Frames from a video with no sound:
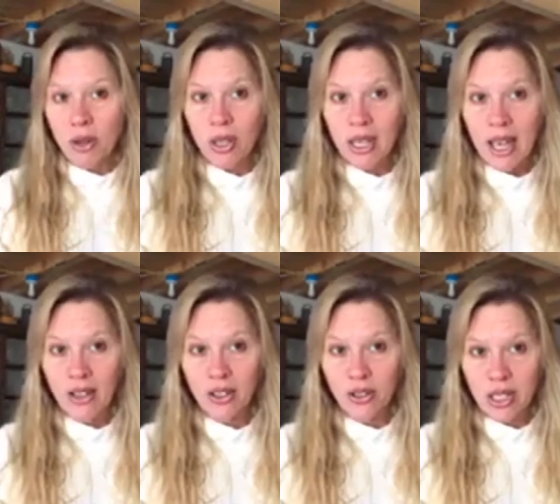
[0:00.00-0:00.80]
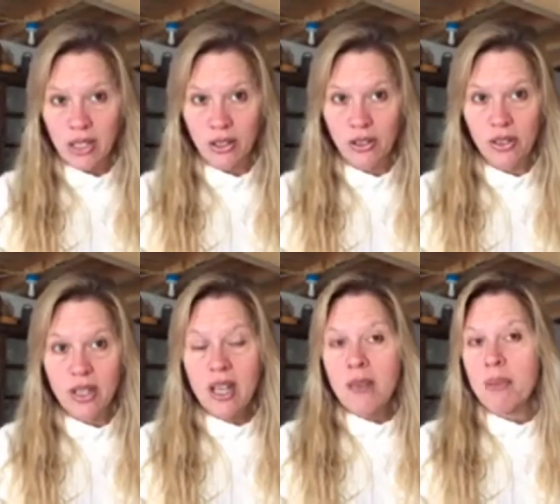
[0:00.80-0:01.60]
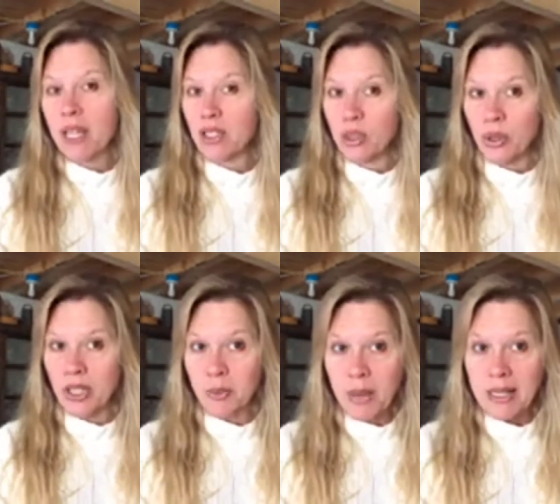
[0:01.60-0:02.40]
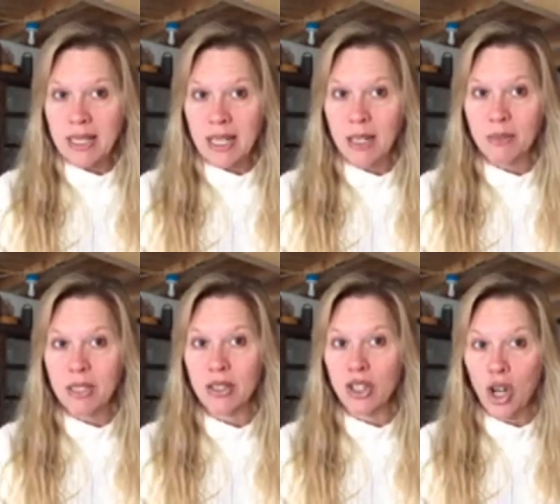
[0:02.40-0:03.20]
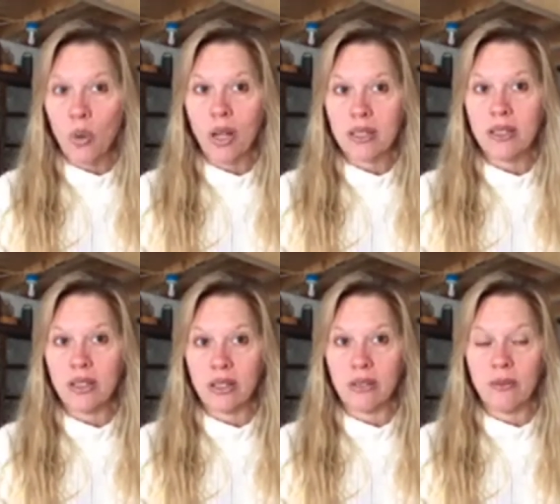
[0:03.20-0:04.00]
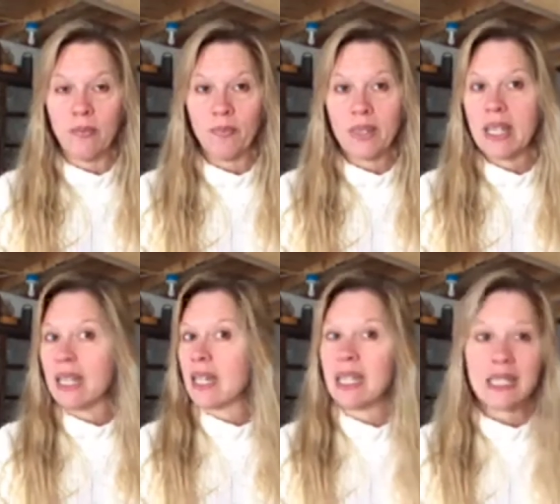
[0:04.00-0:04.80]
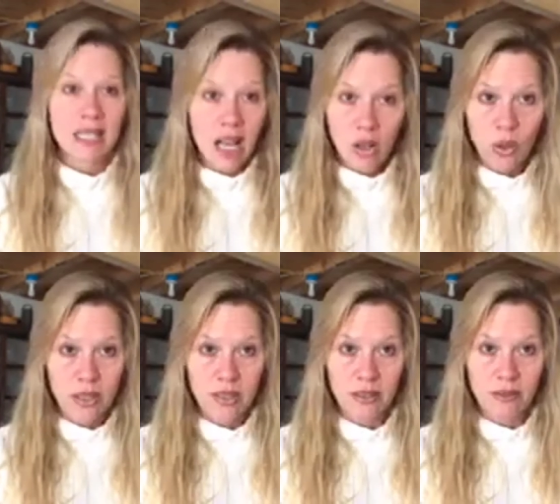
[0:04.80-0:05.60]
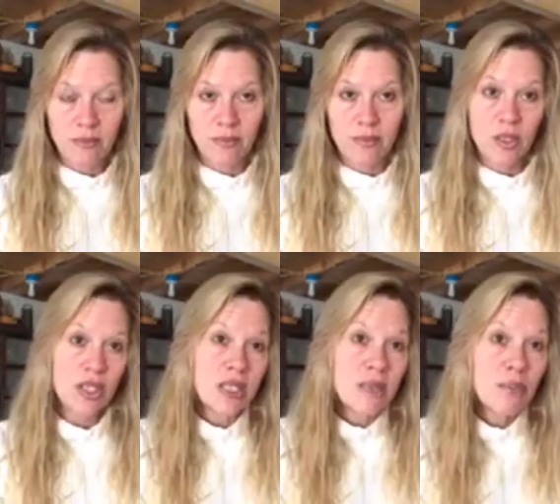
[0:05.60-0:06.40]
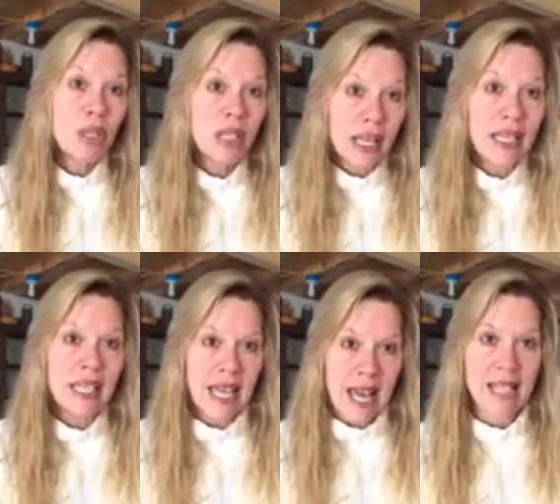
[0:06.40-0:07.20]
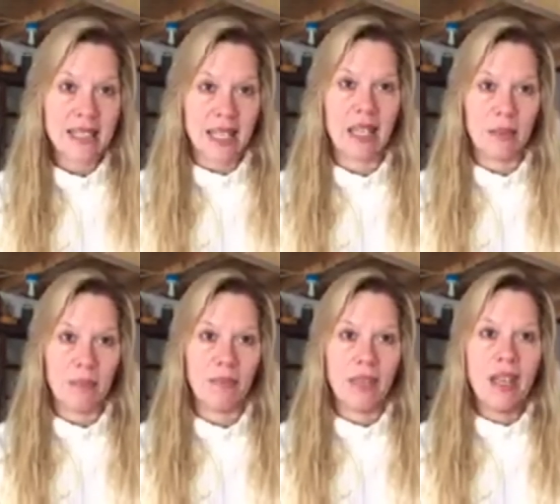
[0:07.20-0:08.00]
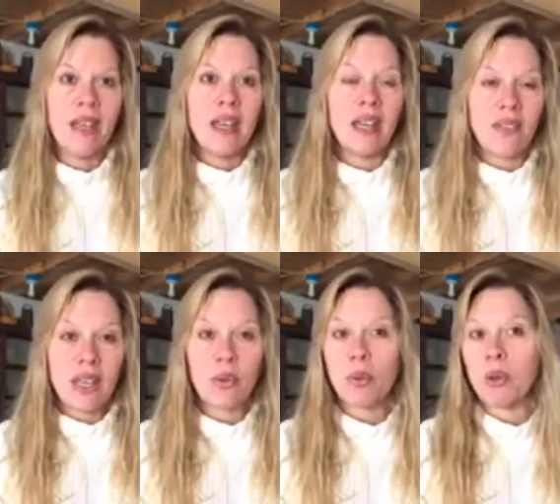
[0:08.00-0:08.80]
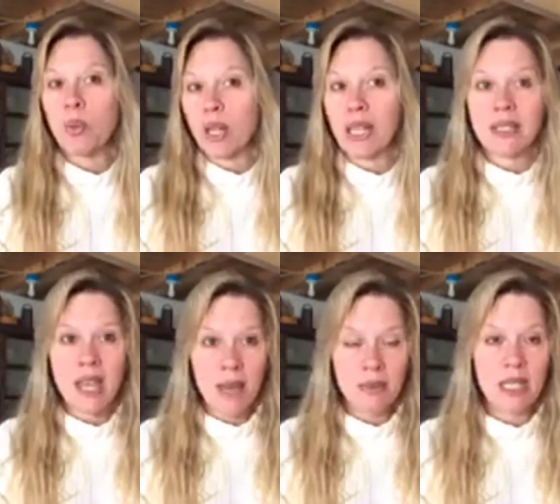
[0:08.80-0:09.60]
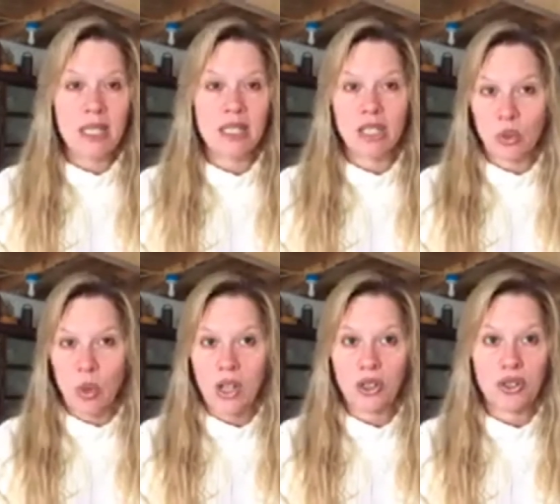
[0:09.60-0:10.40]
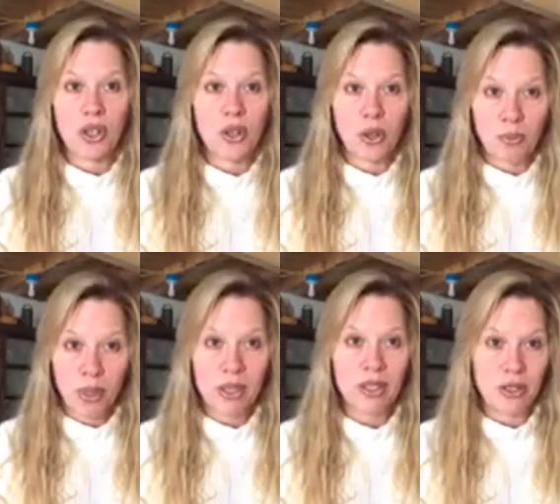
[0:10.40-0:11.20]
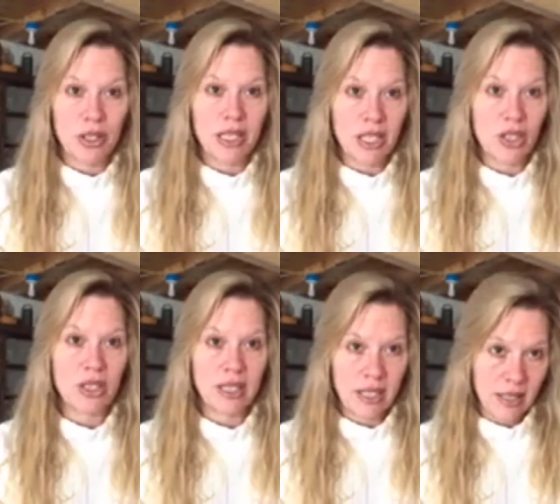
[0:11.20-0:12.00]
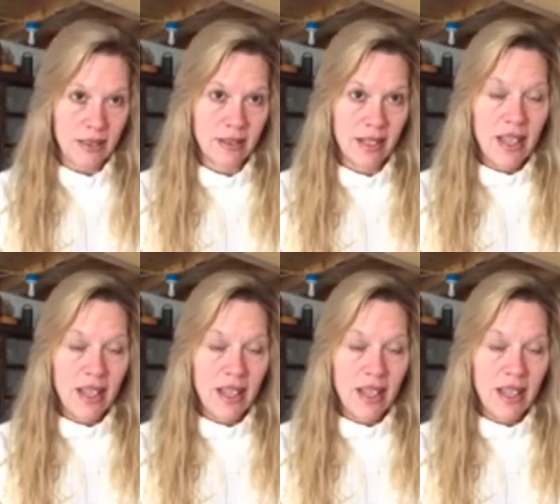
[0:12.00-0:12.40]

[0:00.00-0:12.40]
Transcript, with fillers: smoking out your ears because you are expecting him to know what to do. He's not going to. Just politely ask him if he would be willing to empty the dishwasher so you can put the dirty dishes in.